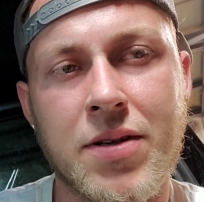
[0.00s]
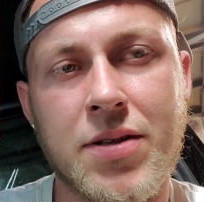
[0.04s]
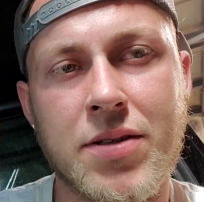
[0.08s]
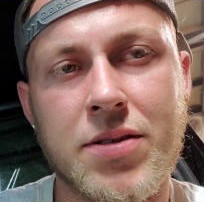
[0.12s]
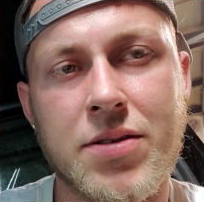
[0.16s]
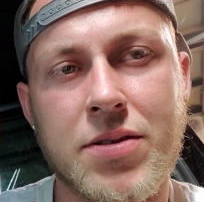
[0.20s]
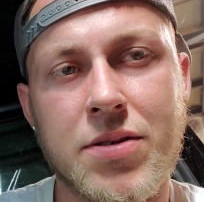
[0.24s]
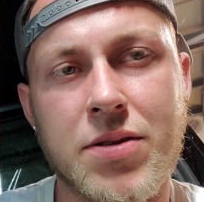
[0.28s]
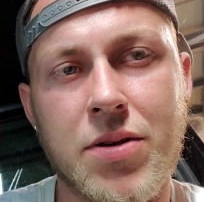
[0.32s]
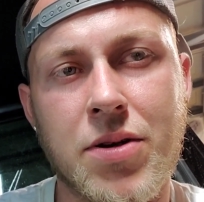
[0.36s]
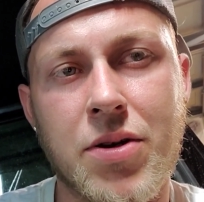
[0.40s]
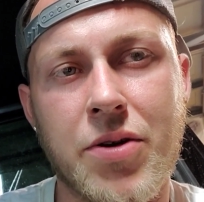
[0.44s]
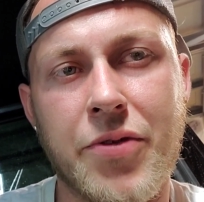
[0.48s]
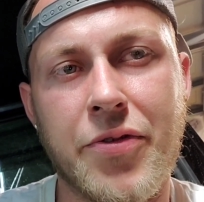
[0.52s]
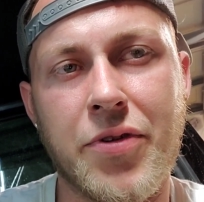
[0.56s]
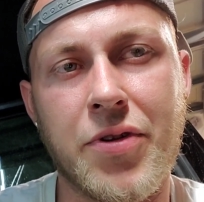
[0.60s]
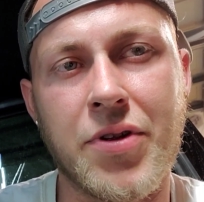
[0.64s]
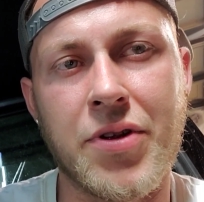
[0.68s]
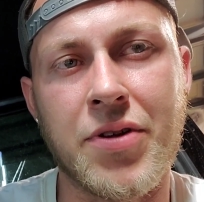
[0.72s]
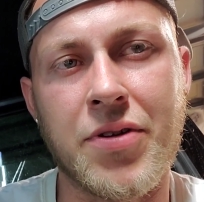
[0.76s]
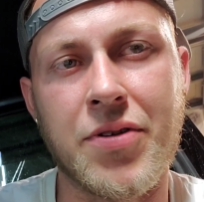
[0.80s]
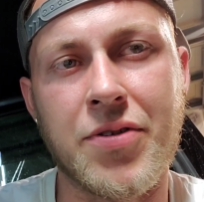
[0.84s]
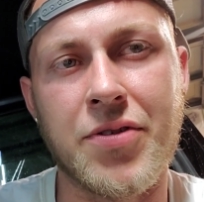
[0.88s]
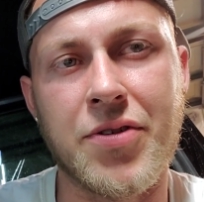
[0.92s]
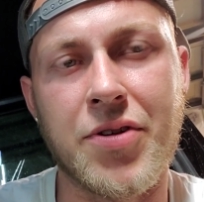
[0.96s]
so hopefully
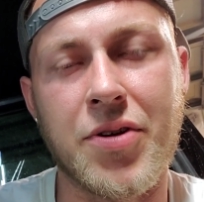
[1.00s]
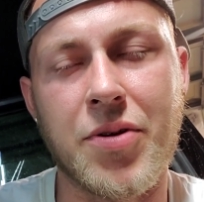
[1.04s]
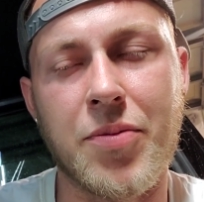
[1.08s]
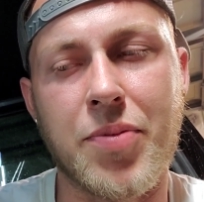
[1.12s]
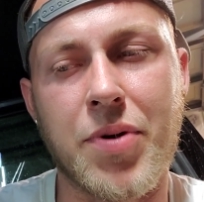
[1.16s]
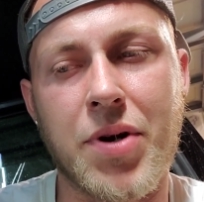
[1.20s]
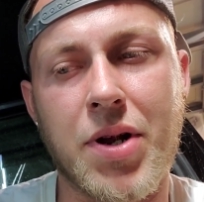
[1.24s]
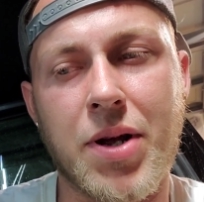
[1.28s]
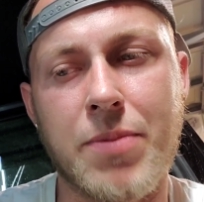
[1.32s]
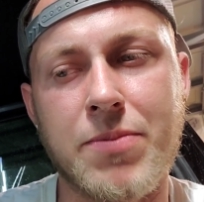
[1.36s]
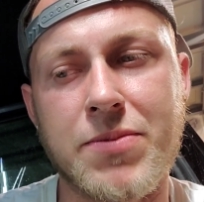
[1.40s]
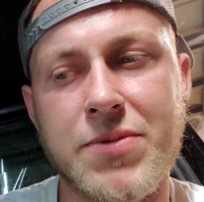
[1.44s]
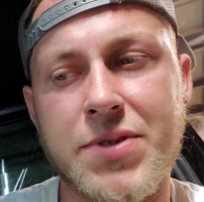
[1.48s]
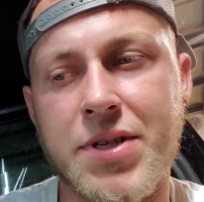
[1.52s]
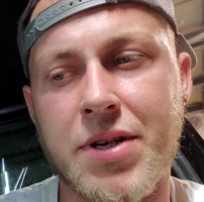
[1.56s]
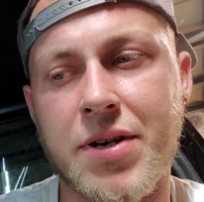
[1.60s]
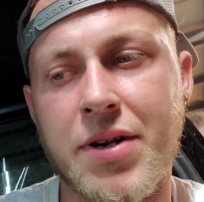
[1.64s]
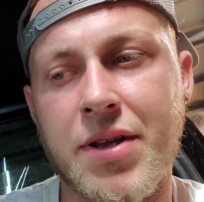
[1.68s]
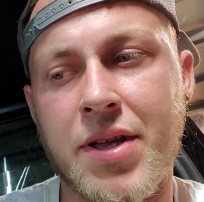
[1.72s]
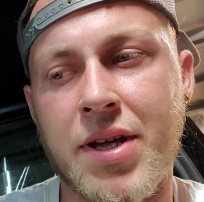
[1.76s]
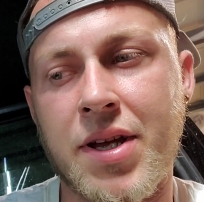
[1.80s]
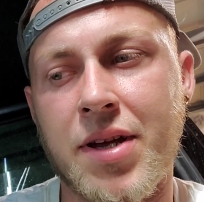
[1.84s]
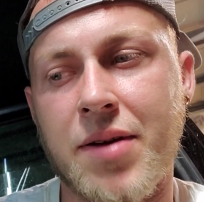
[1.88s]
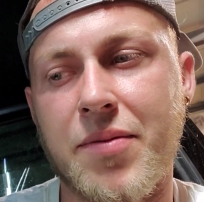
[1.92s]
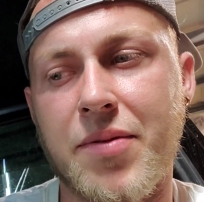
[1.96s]
there's no problems out of
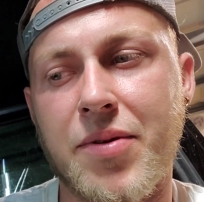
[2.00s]
that.